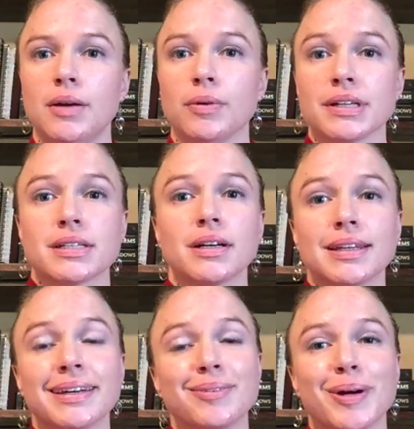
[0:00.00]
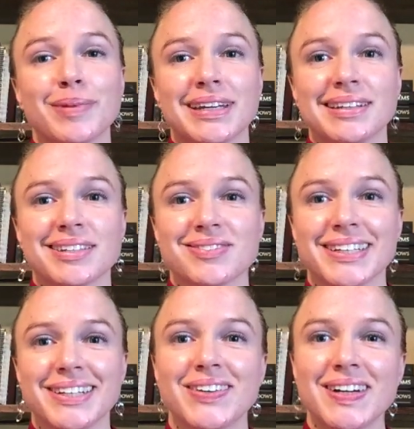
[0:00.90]
When I started thinking about making this
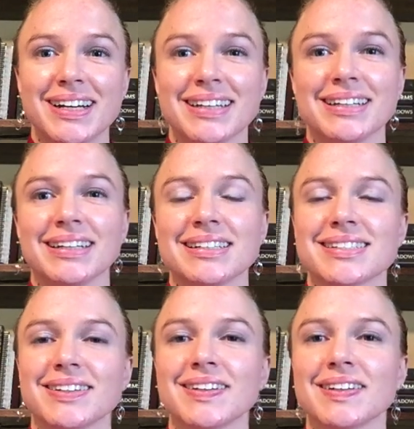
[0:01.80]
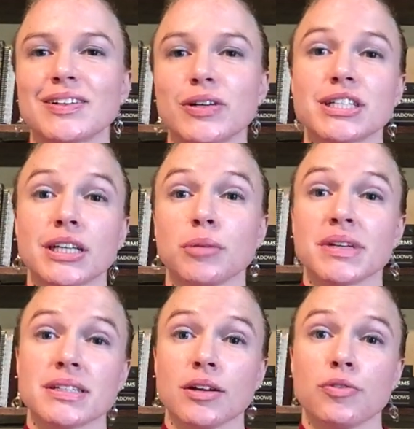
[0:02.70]
video, I started questioning
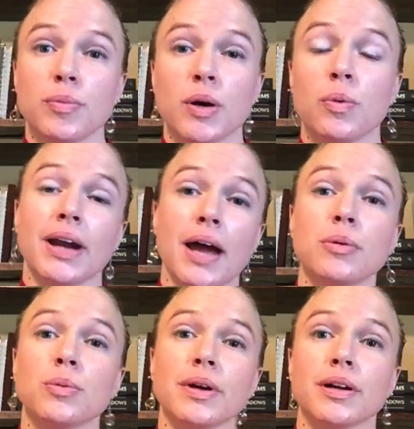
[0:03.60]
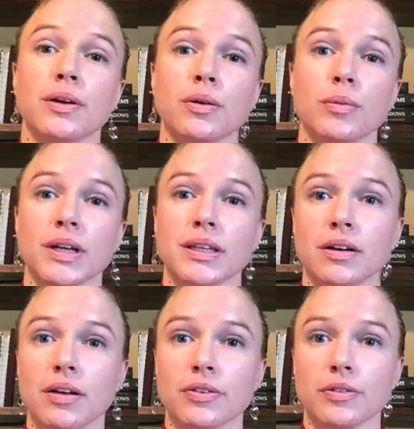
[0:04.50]
myself about what I would want to know about the
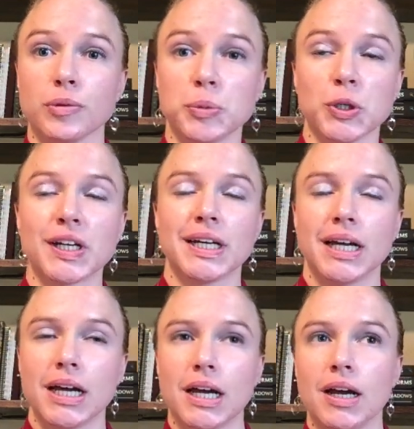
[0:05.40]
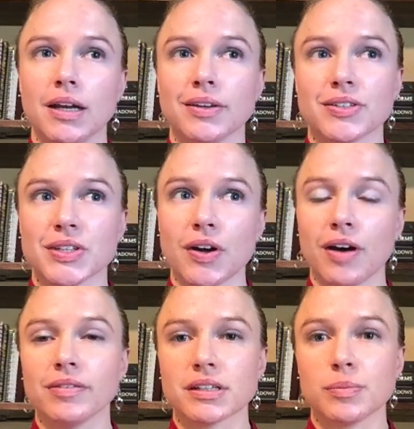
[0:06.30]
author of a book. There's the
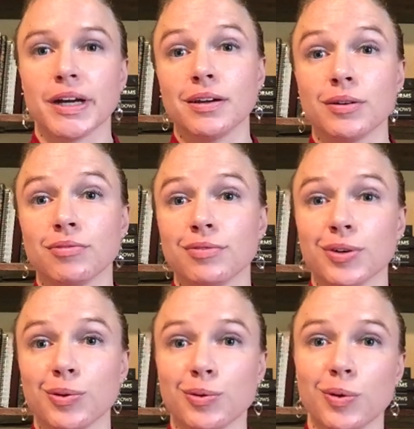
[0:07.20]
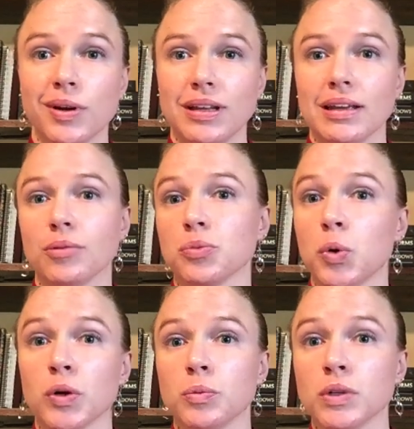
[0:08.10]
obvious bio info. I was
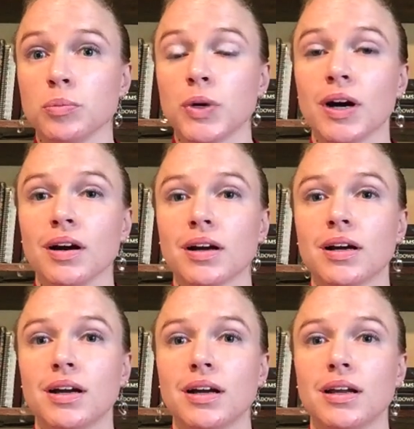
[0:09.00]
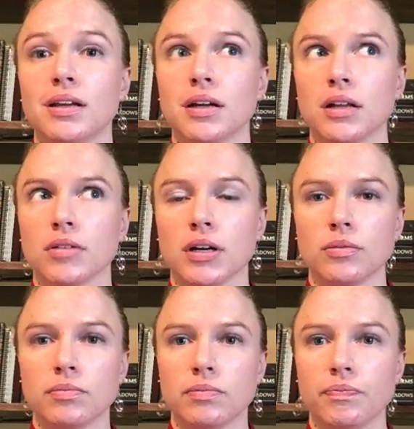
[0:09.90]
born in Woodland Park, Colorado.
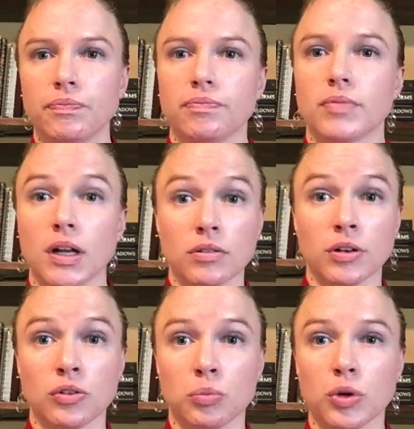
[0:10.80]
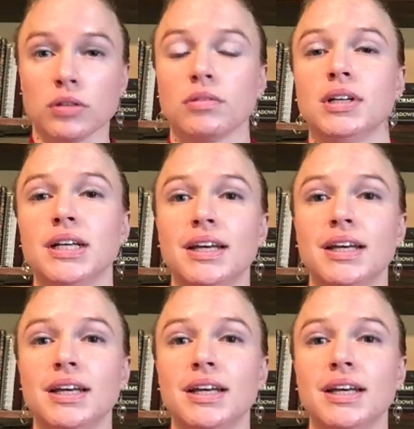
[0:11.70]
Colorado's important.